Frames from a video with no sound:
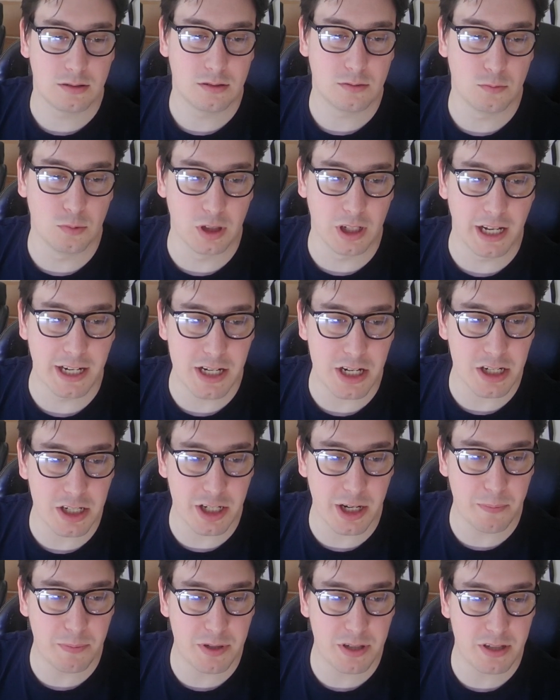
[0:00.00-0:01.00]

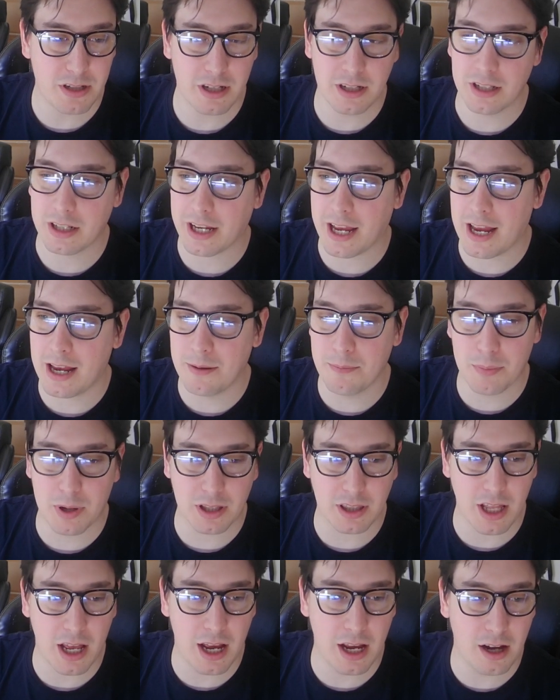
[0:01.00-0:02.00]
relationships in the game,
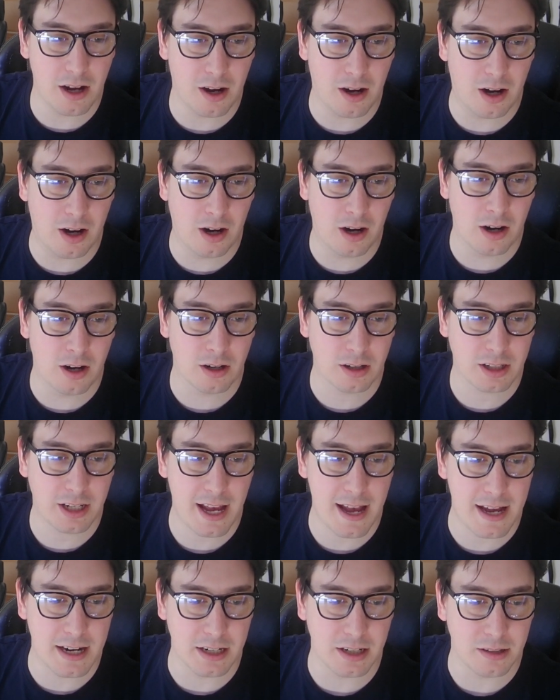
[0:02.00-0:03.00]
but they are
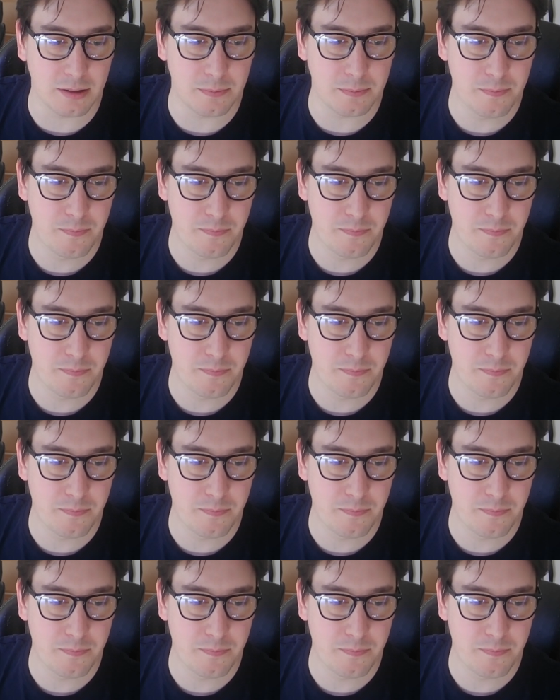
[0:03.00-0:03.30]
canon.